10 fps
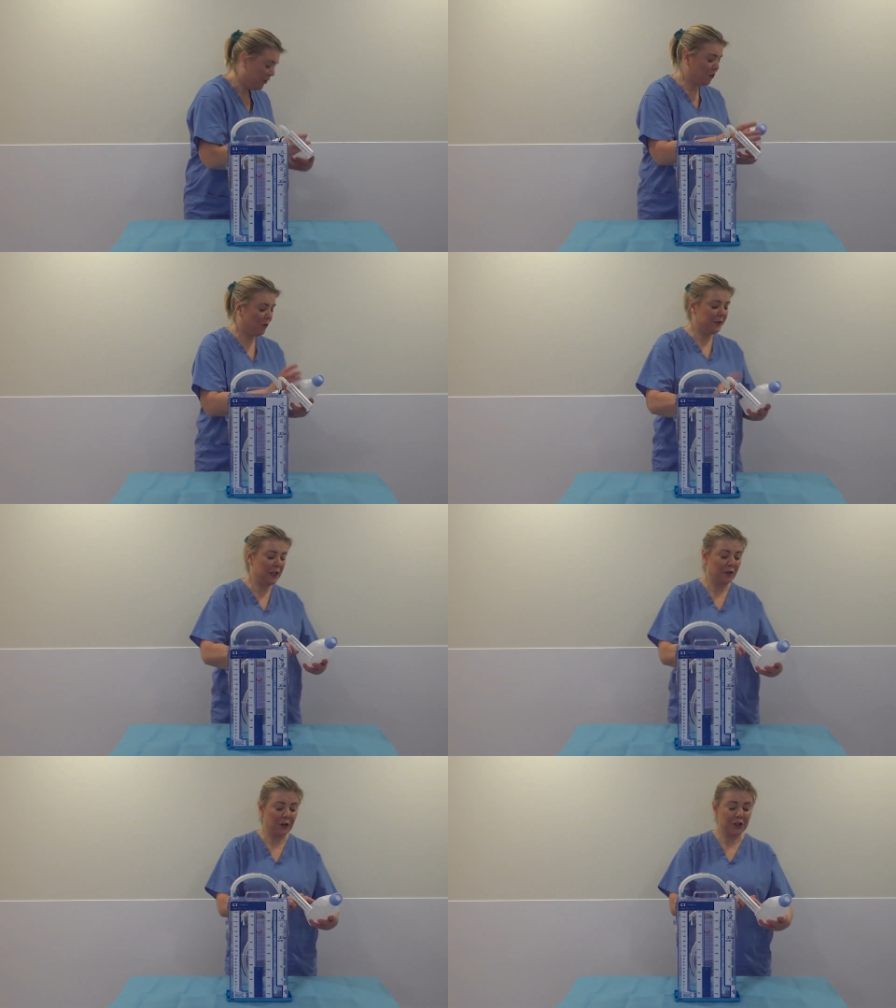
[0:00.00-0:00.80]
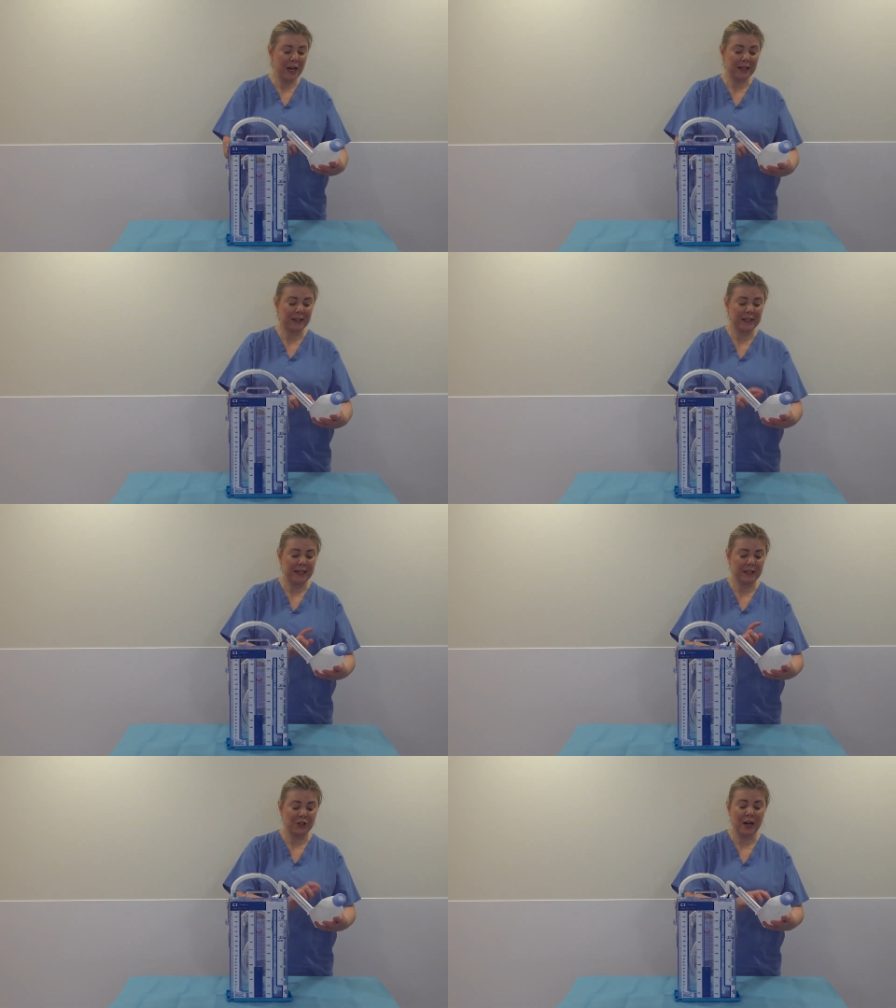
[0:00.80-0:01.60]
So obviously you're going to check the
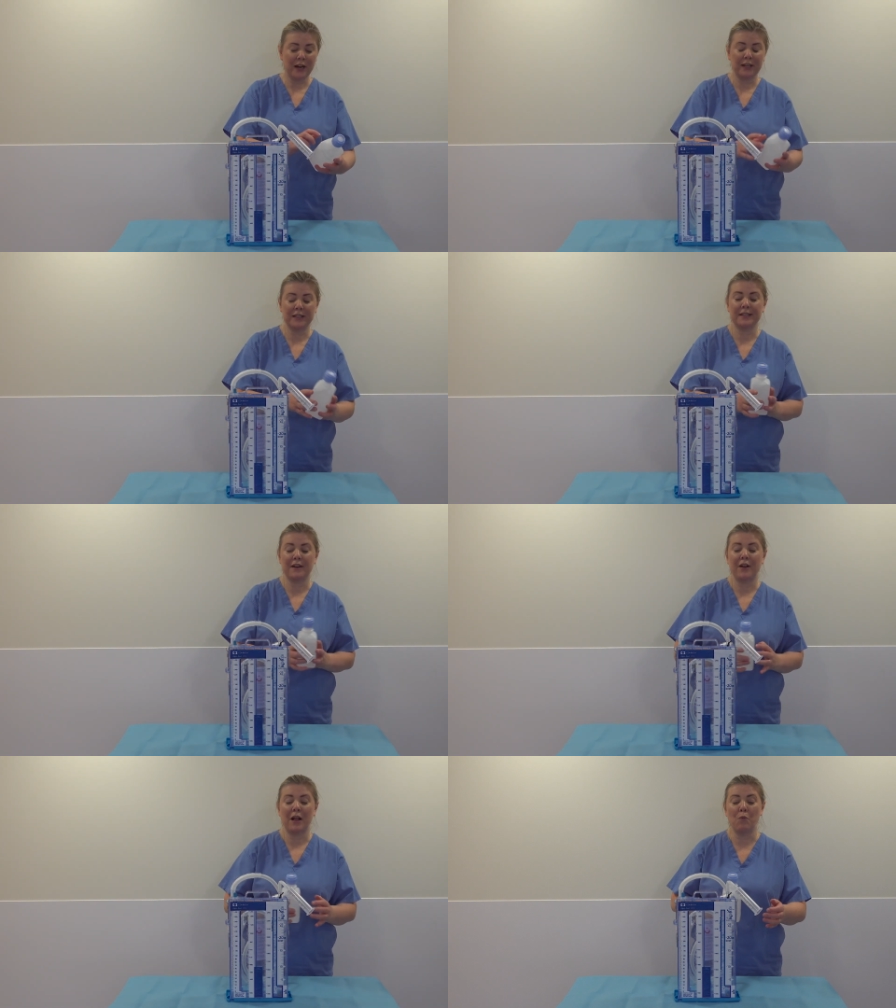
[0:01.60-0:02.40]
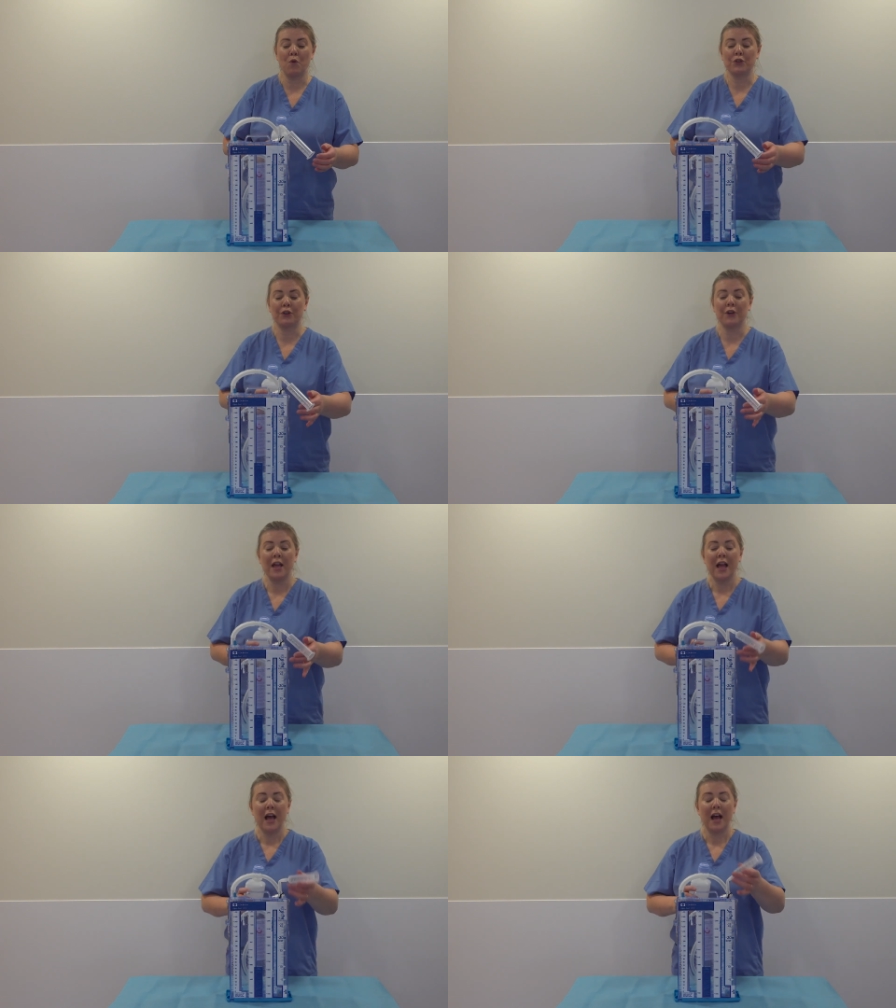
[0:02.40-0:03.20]
date, check it's sterile water
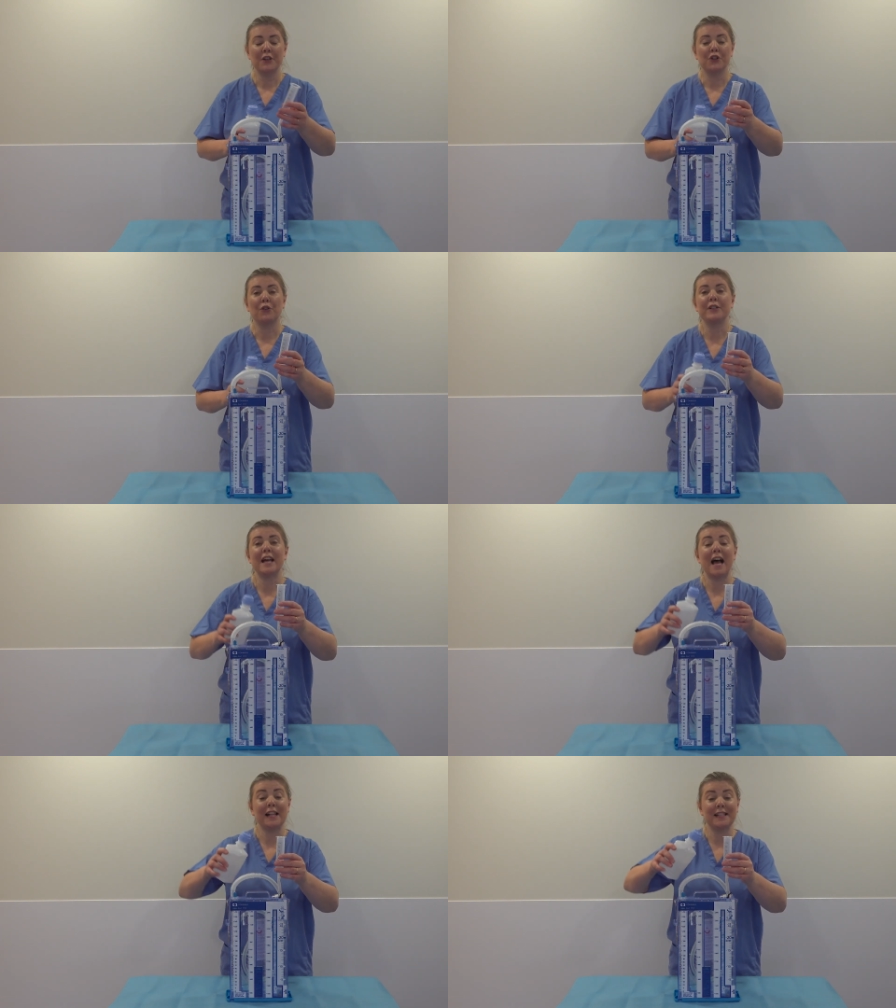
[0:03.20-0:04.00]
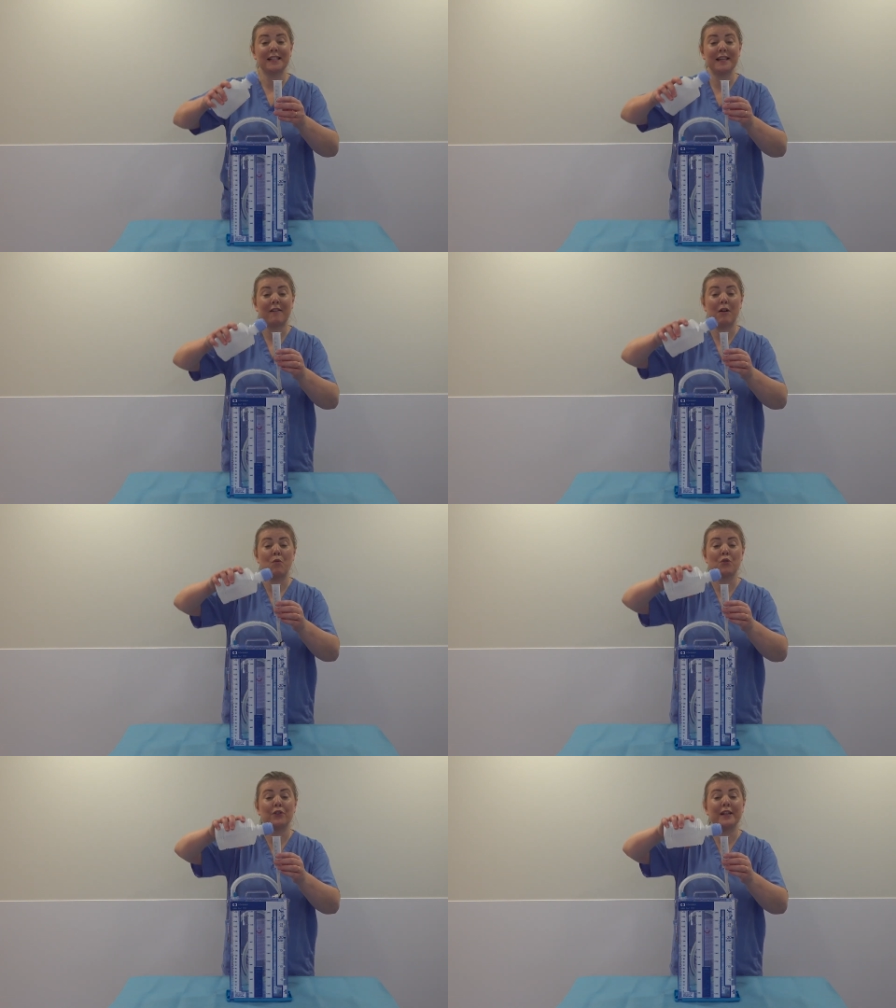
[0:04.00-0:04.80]
and you're going to add sterile
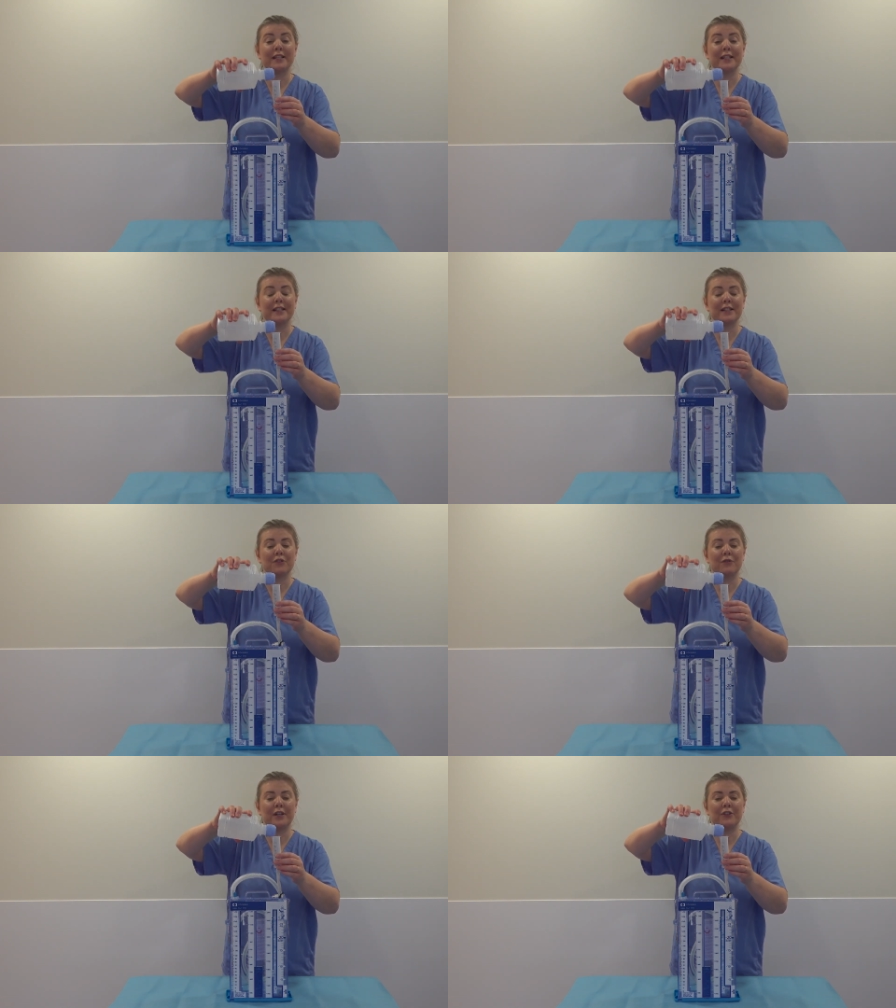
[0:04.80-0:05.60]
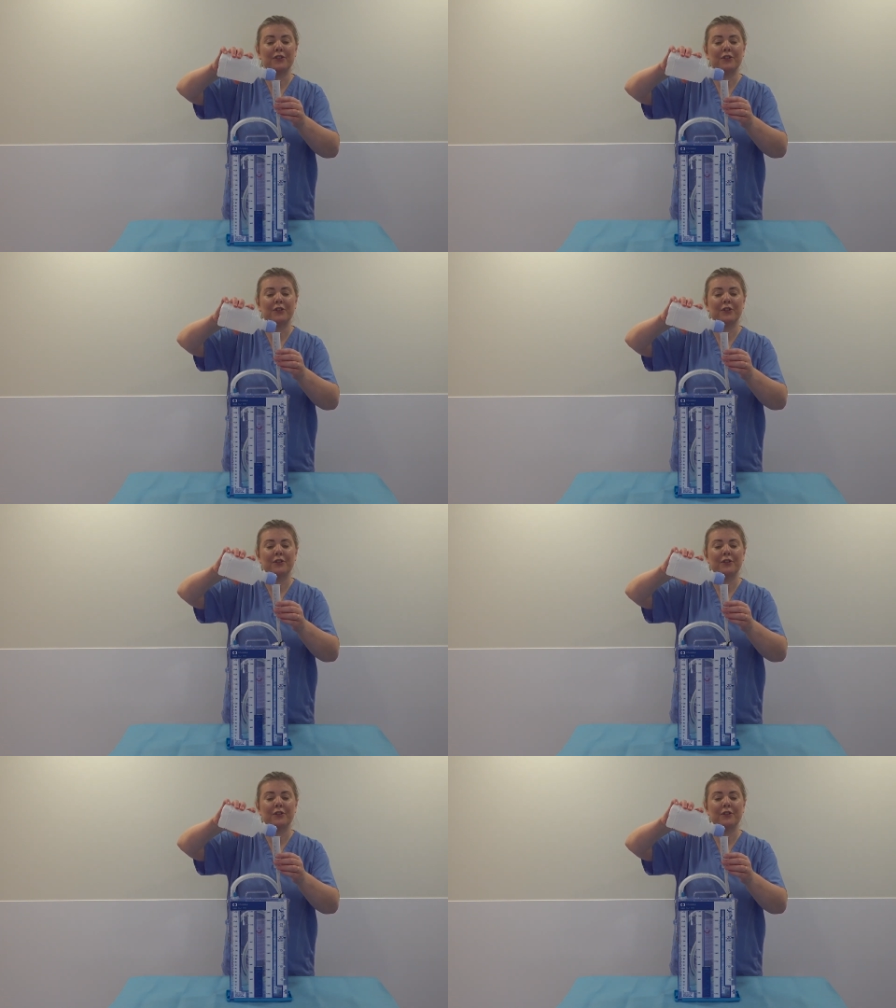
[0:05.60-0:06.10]
water into the syringe.